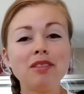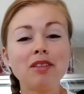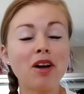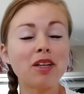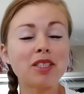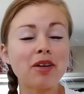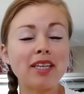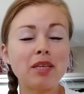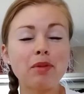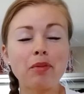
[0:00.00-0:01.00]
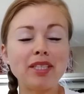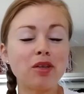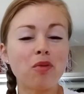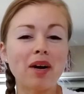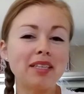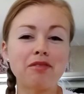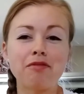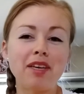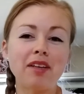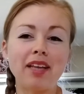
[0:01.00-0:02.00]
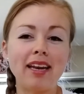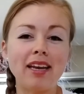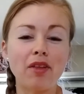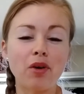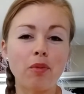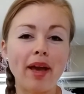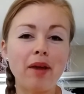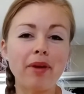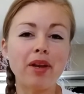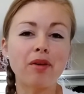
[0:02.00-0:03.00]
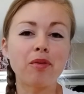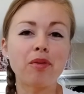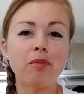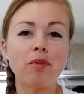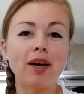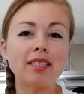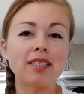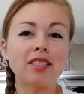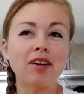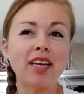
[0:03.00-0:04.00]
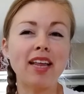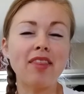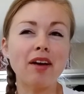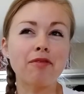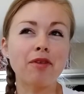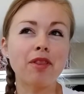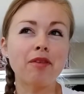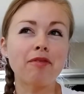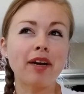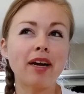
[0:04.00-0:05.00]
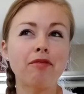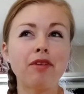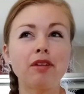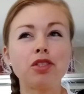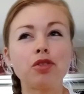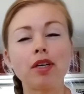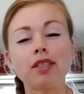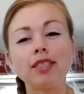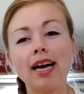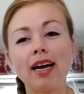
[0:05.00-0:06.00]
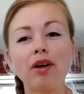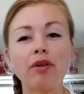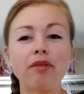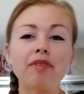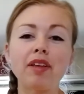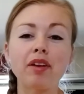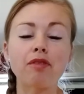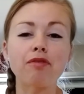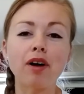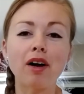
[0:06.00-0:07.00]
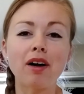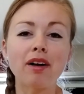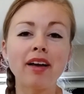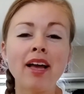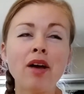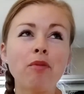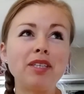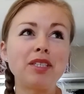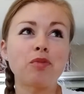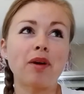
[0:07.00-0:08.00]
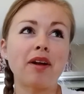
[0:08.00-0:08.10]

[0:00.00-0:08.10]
call us crazy, but we don't want to feel any other way. We don't want to start eating that food at the fair and feel drugged down and feel in a fog. We just want